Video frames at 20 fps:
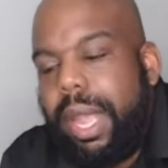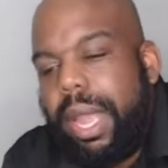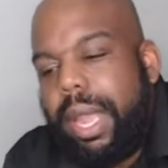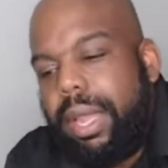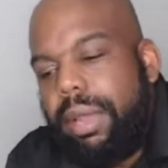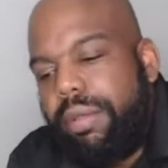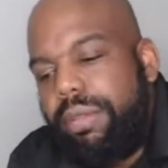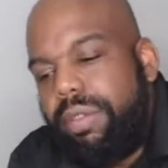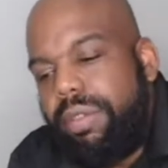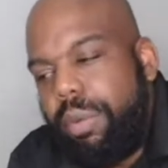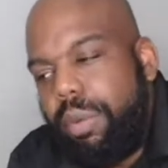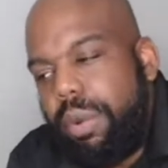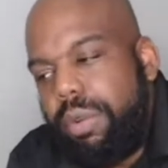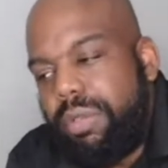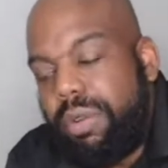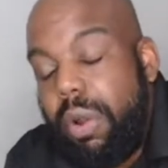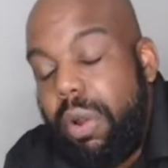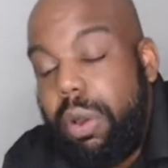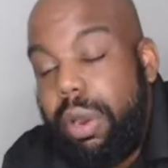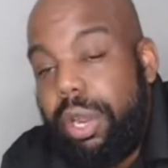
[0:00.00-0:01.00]
into what's
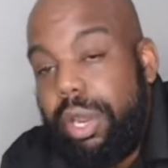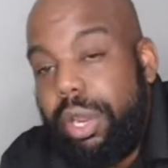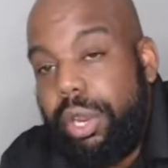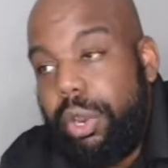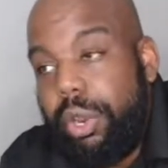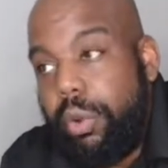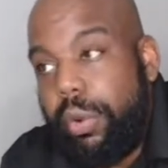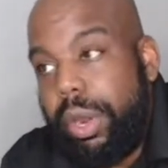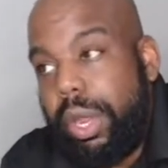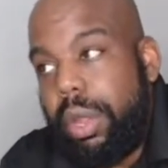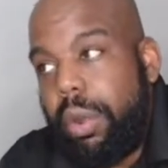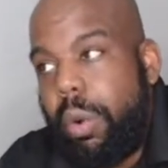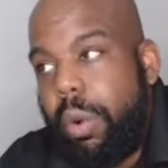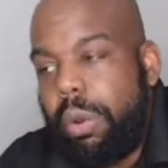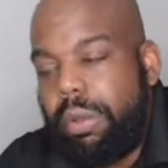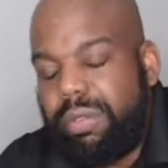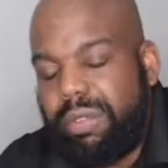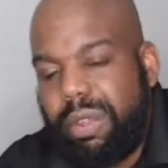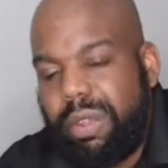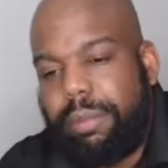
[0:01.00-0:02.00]
called an annuity
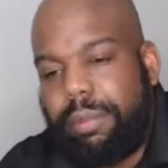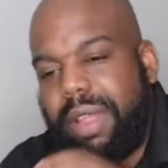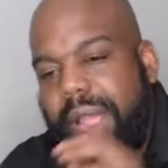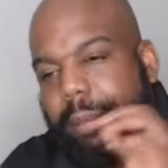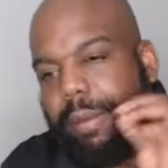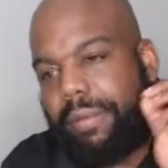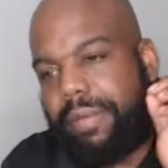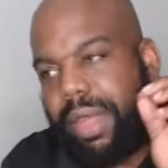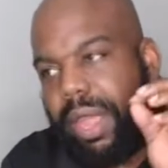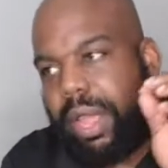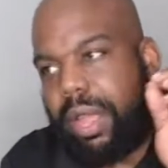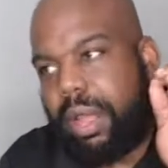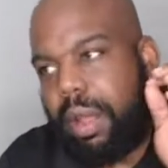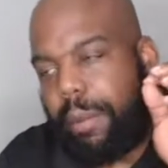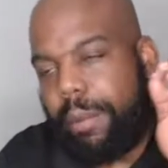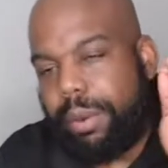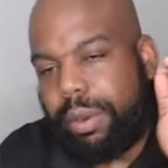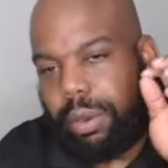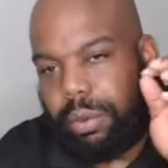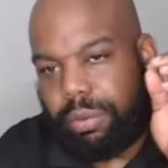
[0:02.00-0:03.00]
or some type of
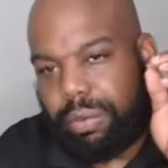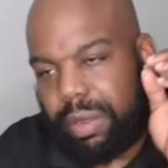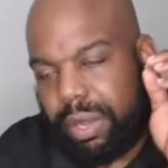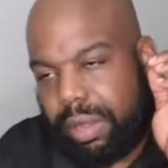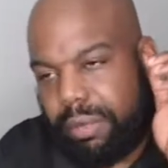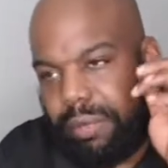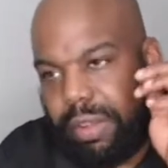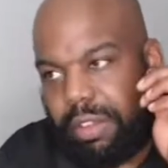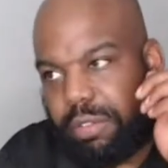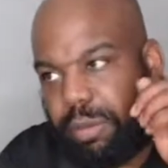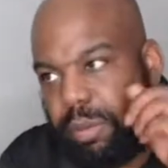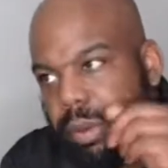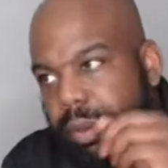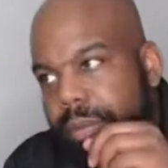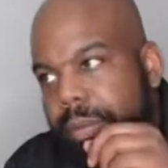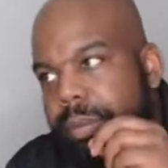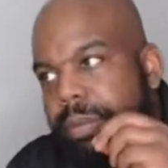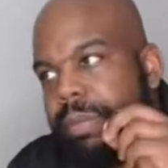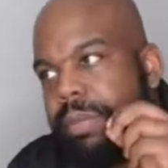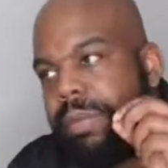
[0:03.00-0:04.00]
income producing investment
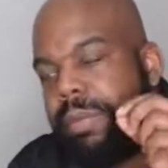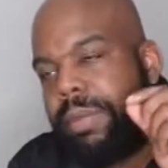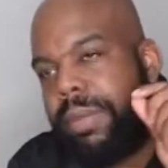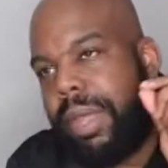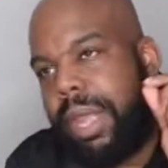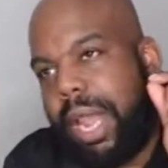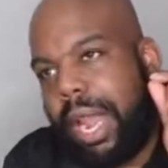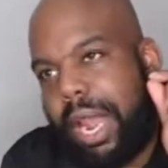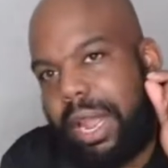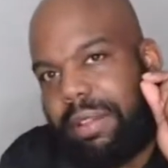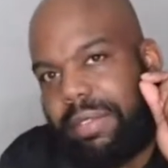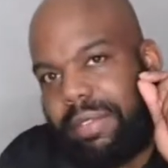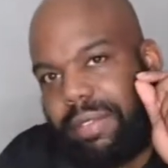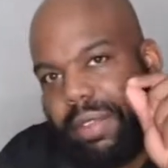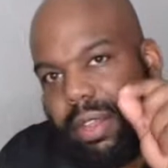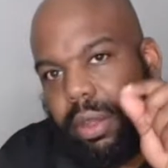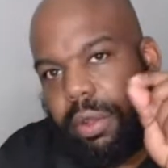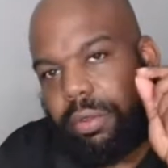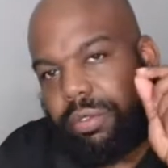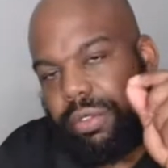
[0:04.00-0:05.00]
and
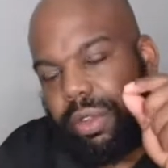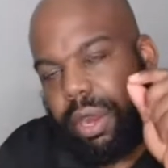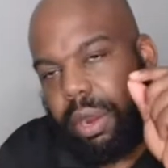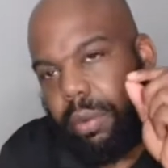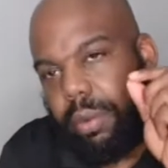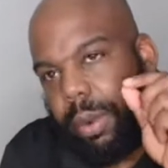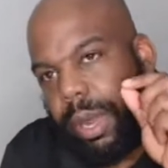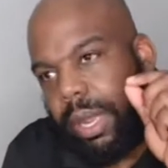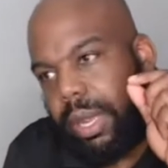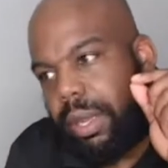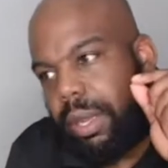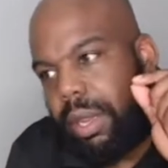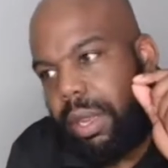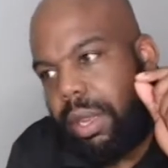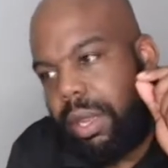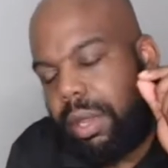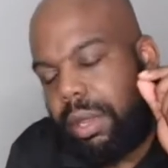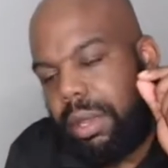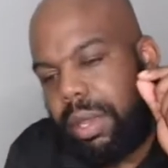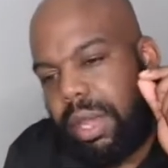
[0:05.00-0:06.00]
still generate
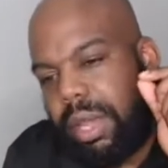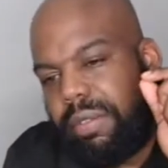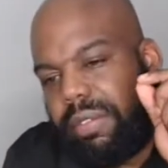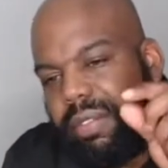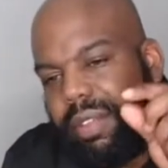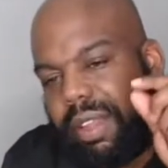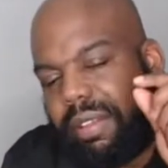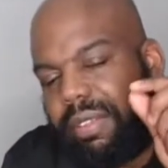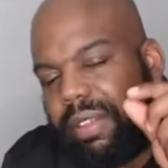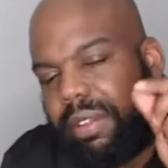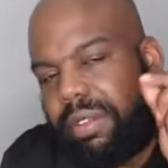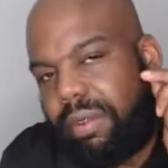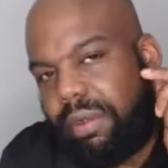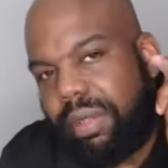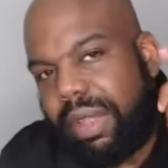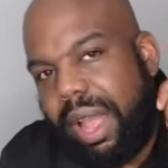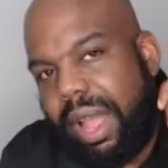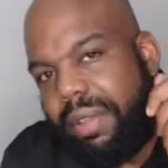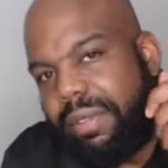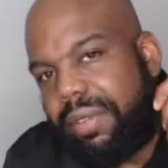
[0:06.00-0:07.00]

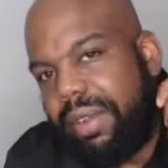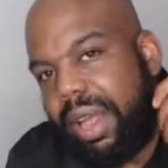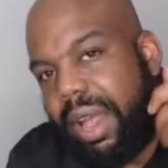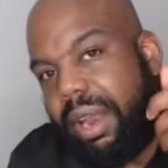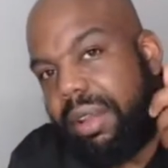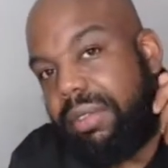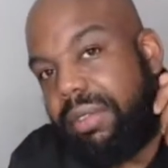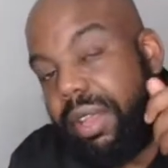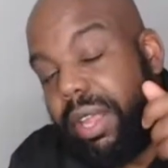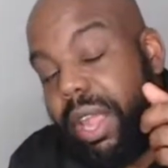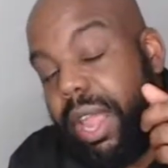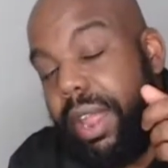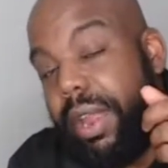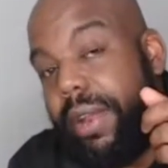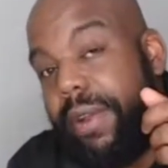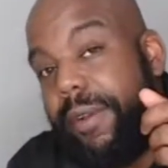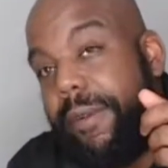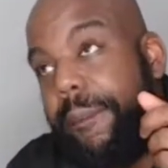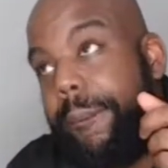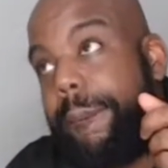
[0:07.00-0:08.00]
$62,000 a
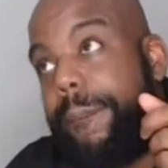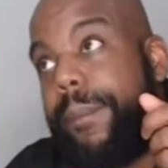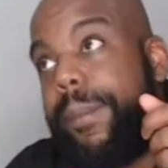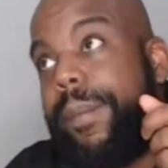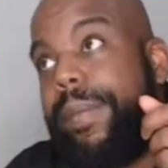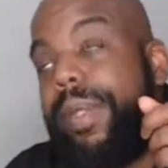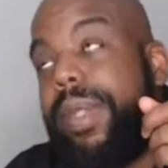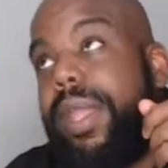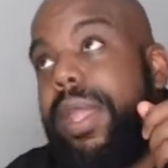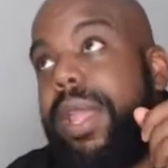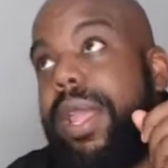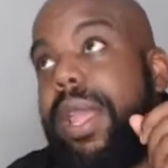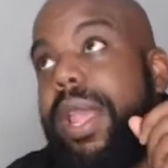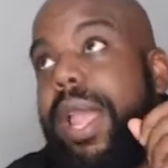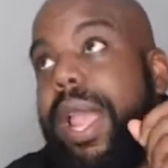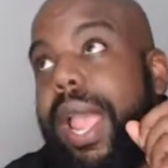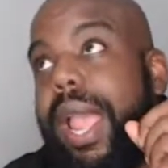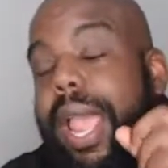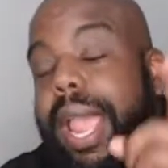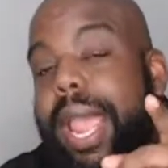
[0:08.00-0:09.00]
year
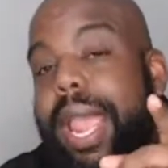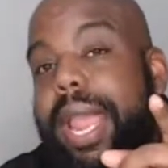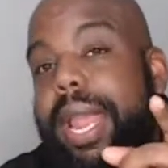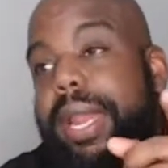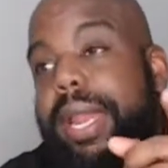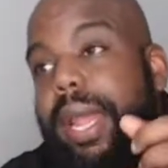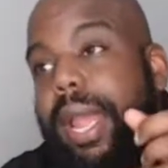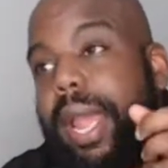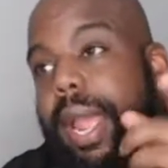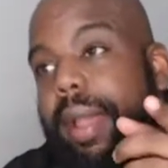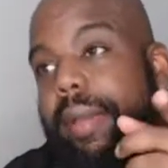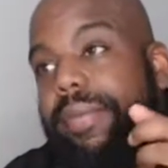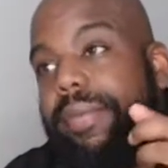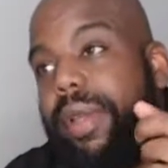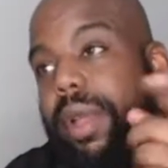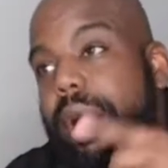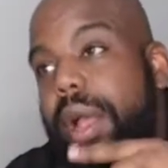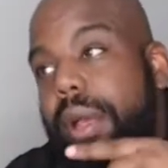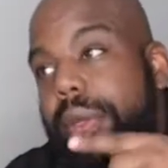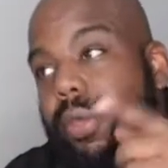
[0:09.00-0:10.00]
and have
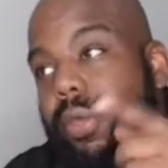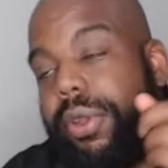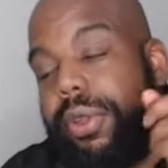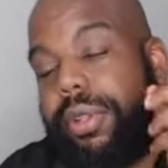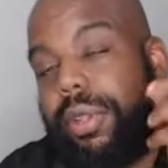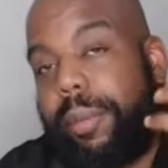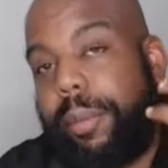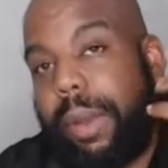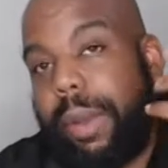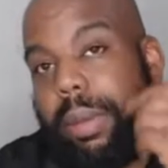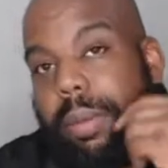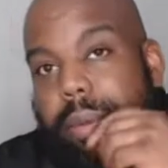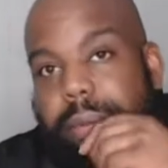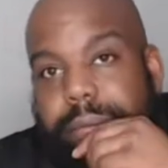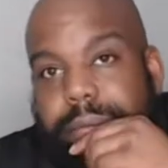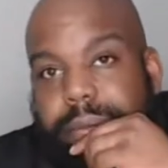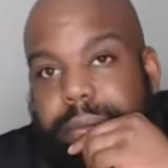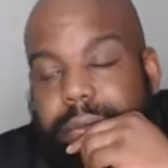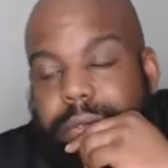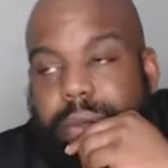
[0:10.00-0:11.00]
the other to play
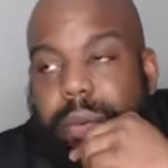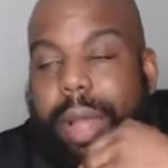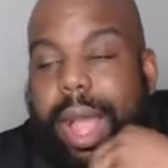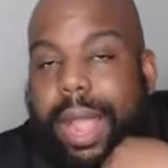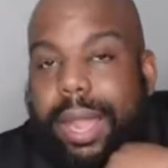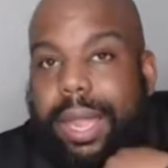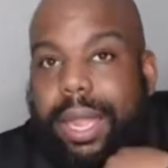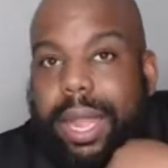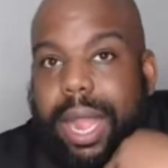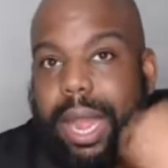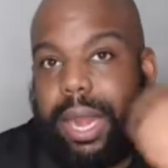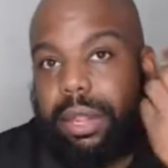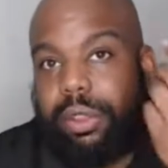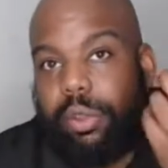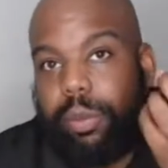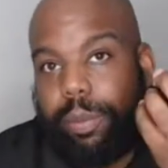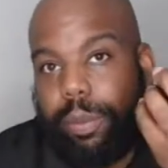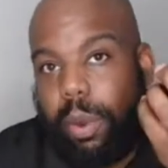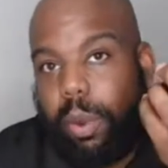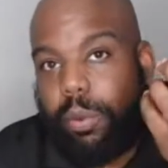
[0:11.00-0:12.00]
with. So I can kind of
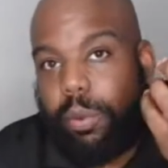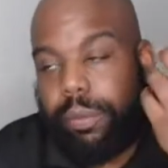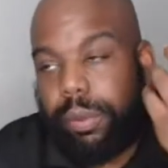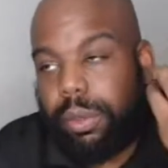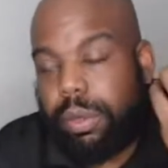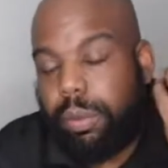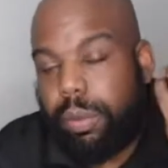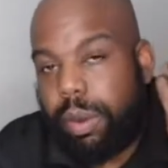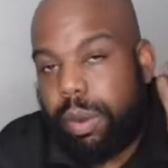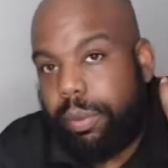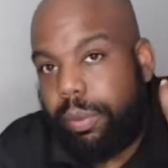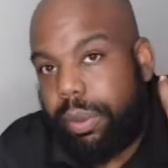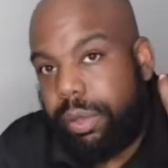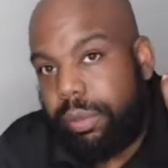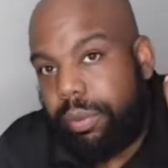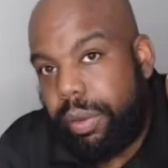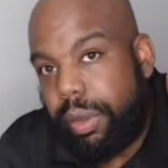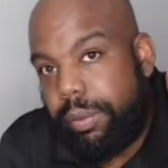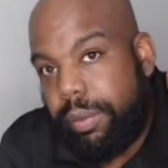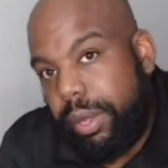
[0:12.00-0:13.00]
do both with the
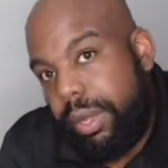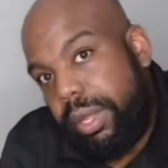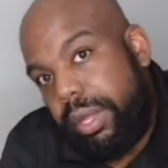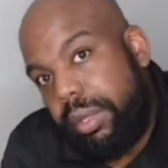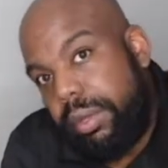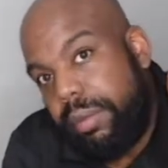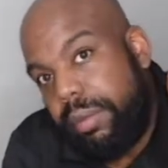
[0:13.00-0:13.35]
1.3 million.